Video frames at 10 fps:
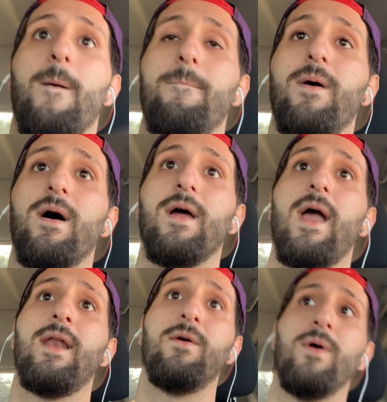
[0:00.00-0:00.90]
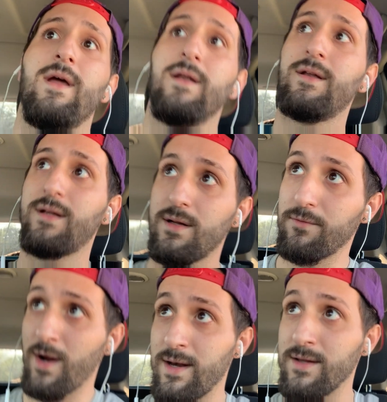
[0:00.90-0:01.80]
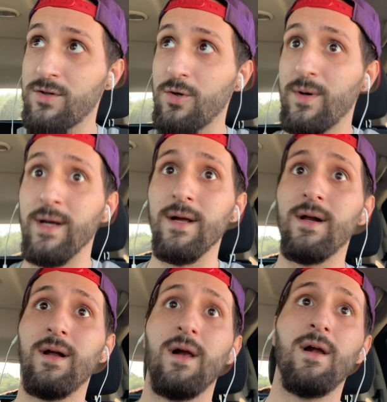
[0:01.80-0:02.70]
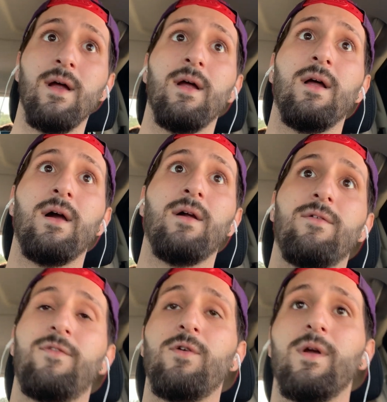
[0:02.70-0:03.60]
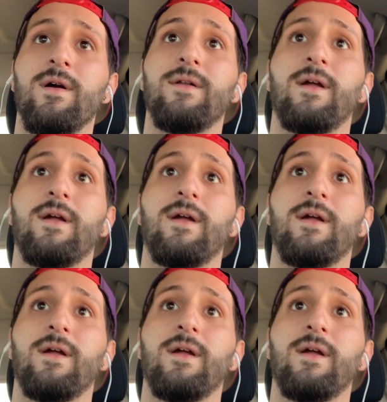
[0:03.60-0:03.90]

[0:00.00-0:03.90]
But anyways, right into it. A few years